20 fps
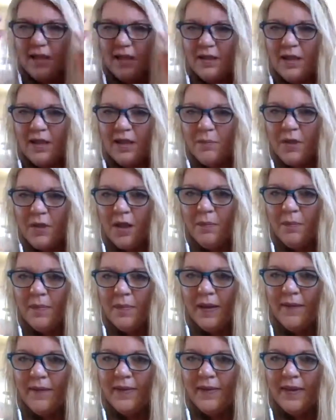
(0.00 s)
coming up,
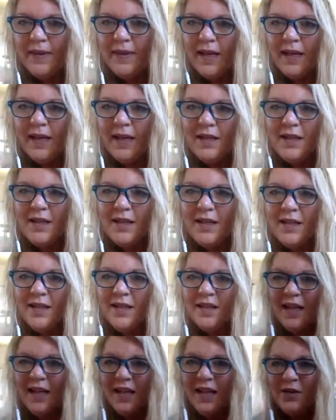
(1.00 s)
and then
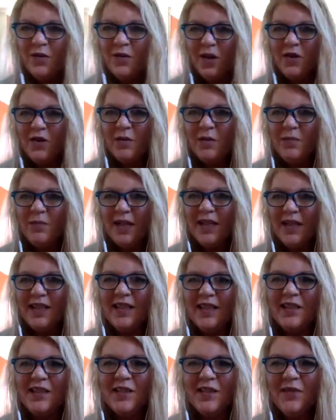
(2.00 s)
I go out and buy
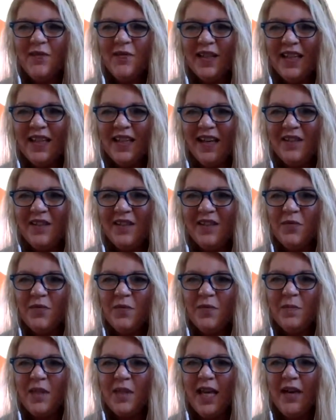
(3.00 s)
another clothing. Yeah,
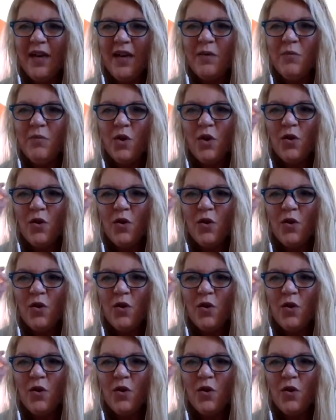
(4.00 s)
women have a more